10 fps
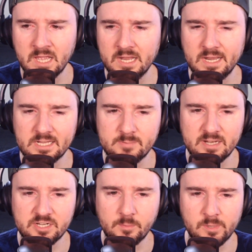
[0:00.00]
Next
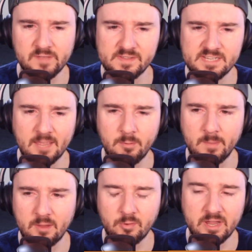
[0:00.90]
matchup, we got the Tampa
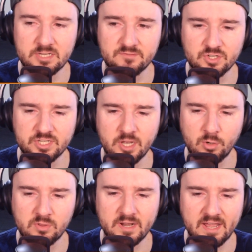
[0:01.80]
Bay Rays versus the
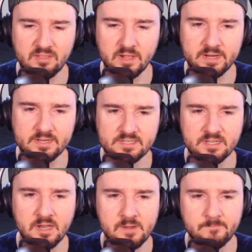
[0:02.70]
Oakland Athletics.
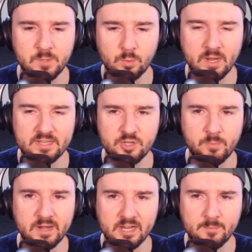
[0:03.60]
Rays
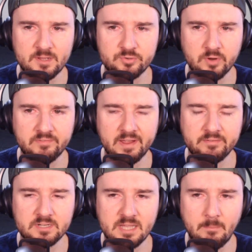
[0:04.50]
opening up as road
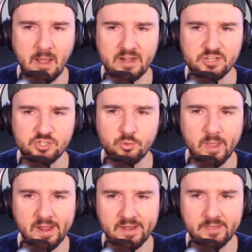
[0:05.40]
favorites at minus
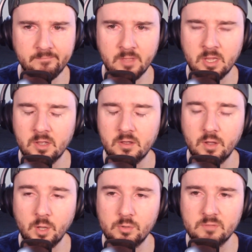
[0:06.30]
280.
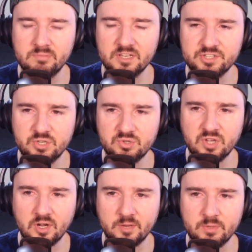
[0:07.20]
Oakland plus
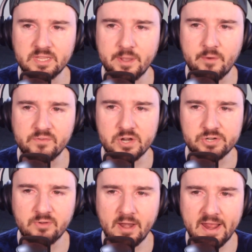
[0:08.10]
230 with the over
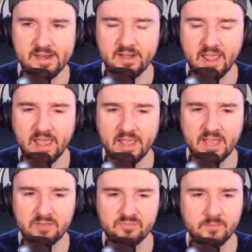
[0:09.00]
under at
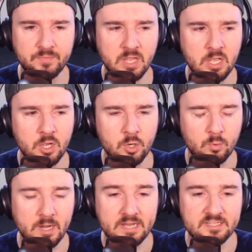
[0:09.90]
8.5.
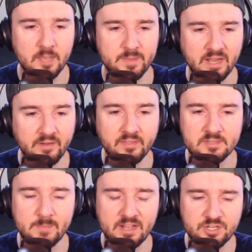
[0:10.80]
Rays coming into this
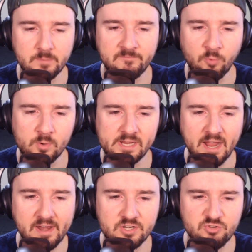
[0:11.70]
matchup
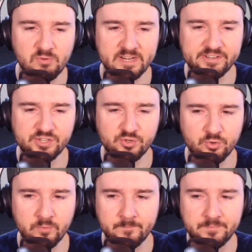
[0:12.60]
48 and
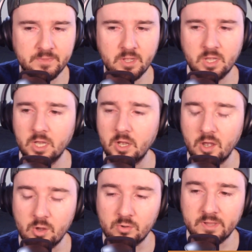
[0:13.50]
22,
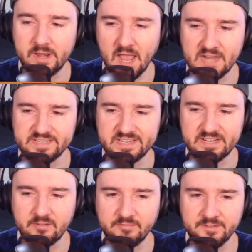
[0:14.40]
Oakland 19
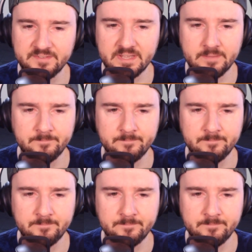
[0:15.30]
and 50.